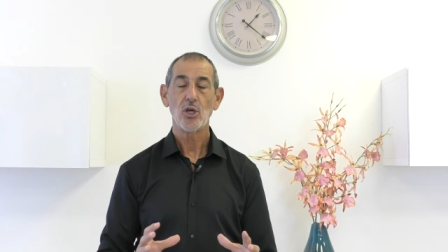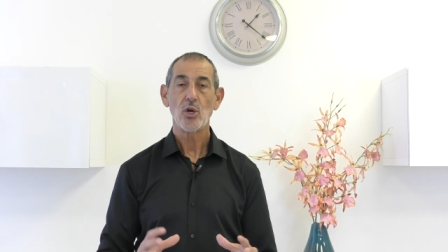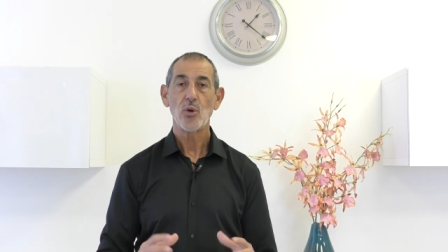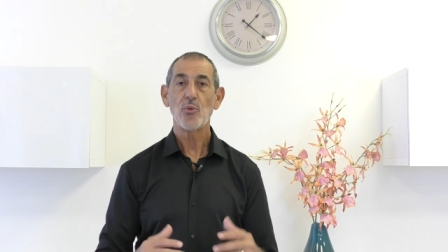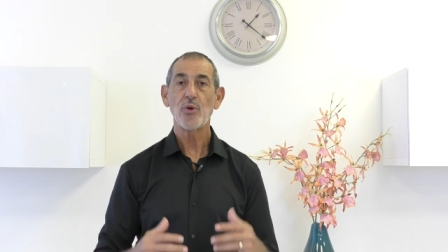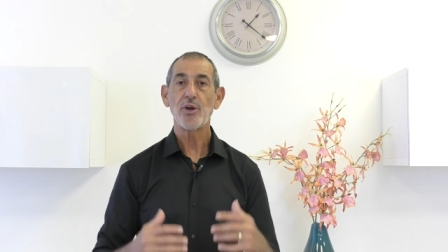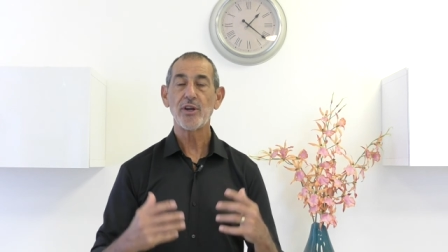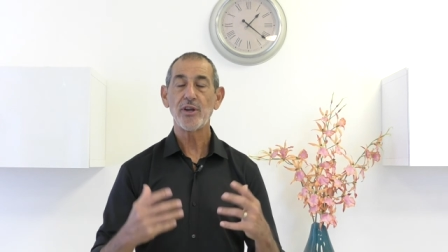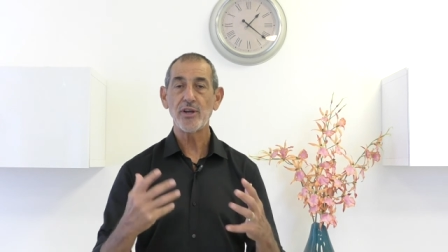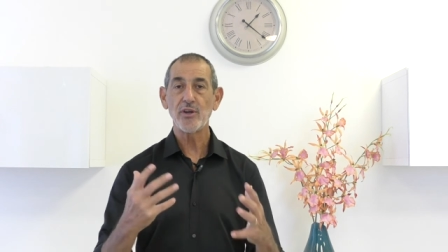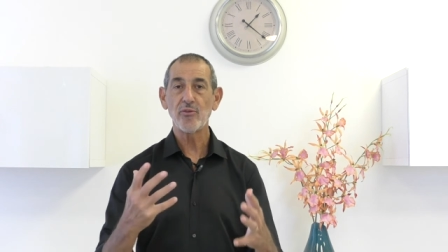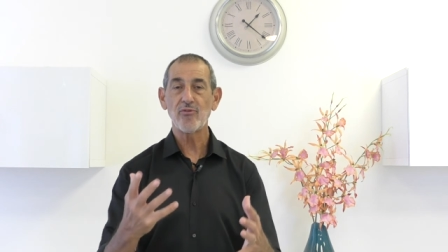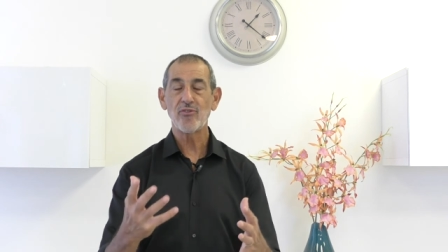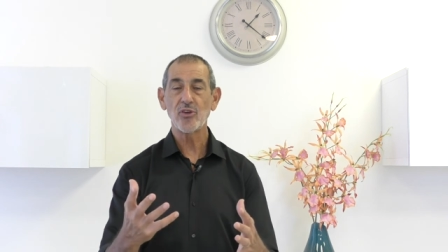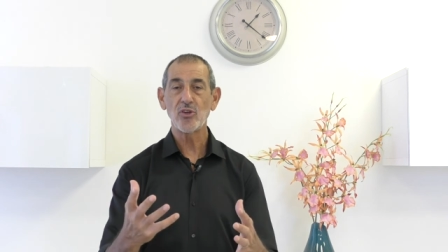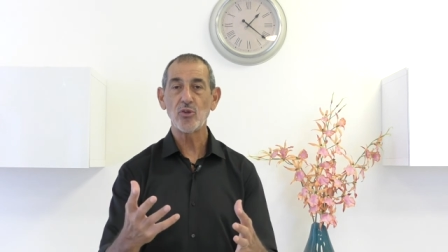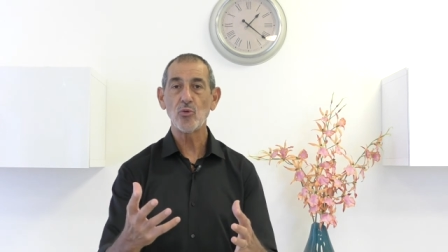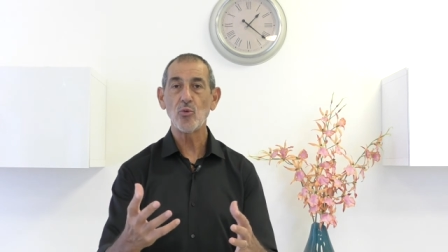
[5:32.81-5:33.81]
We're here
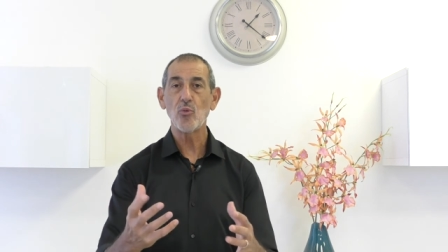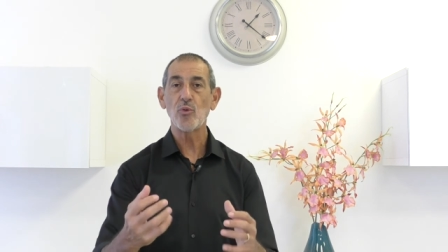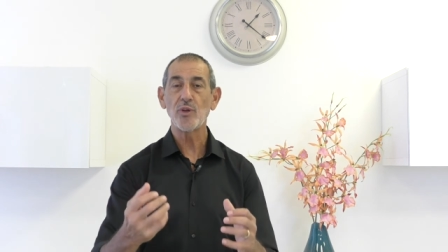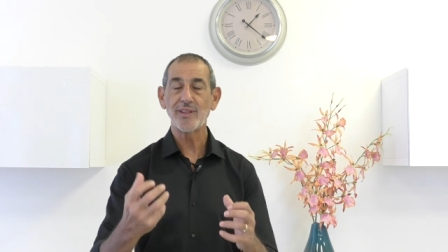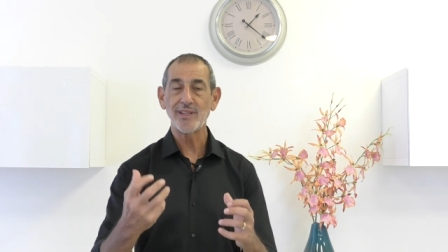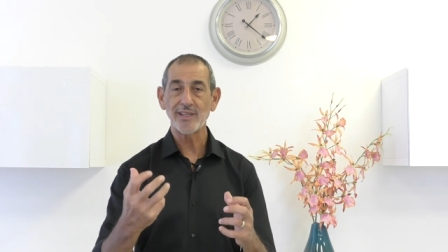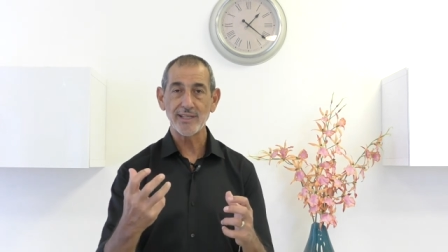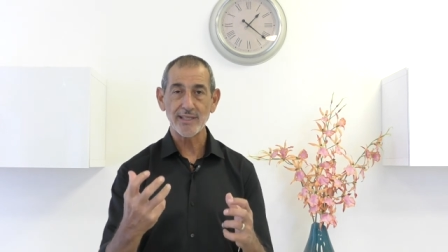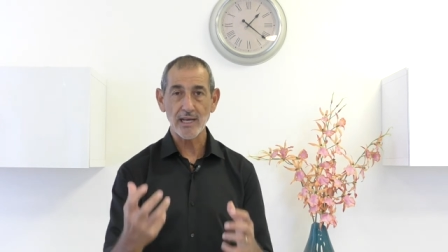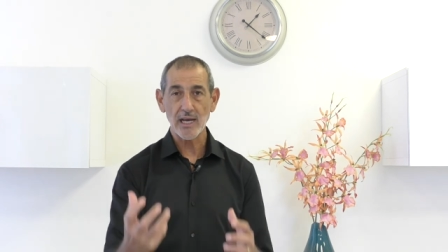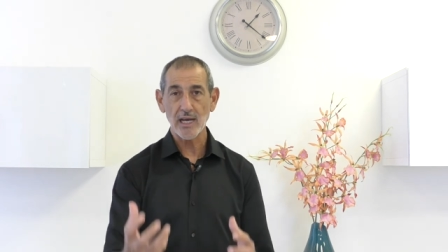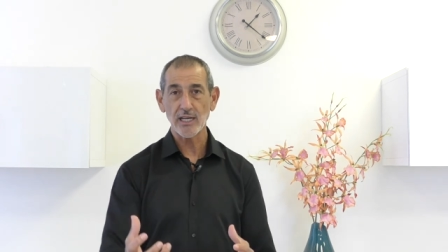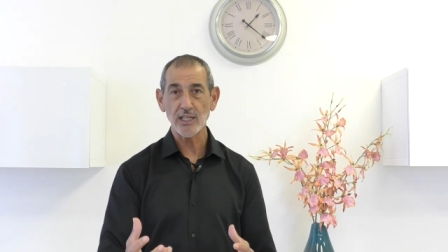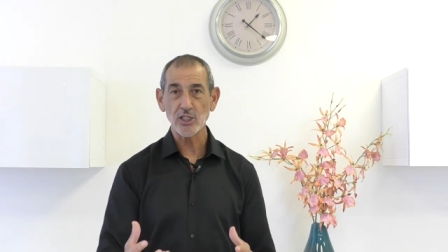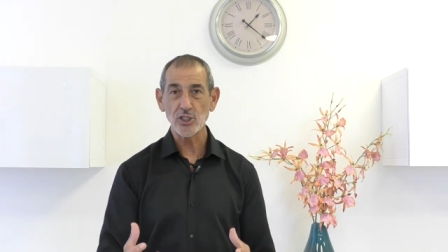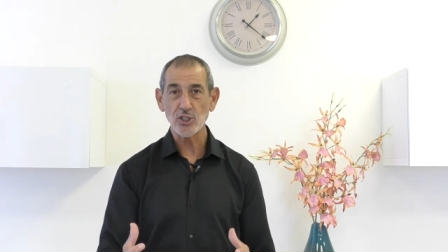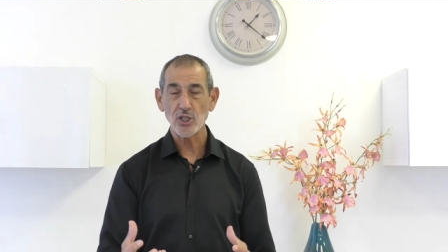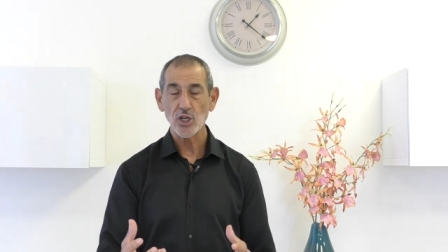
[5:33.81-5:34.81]
for you with the
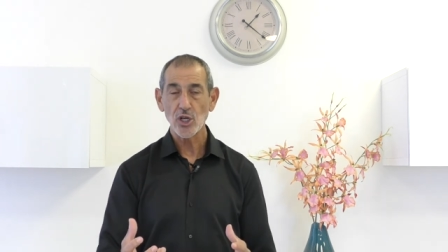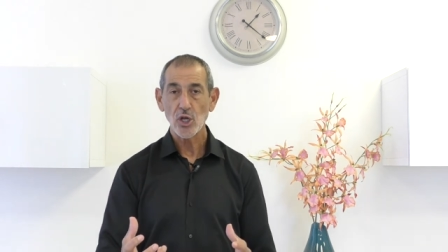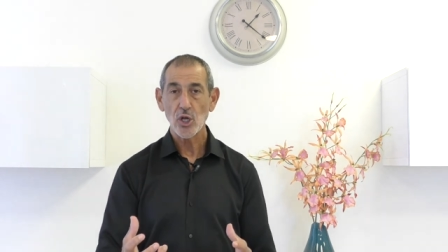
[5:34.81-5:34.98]
knowledge.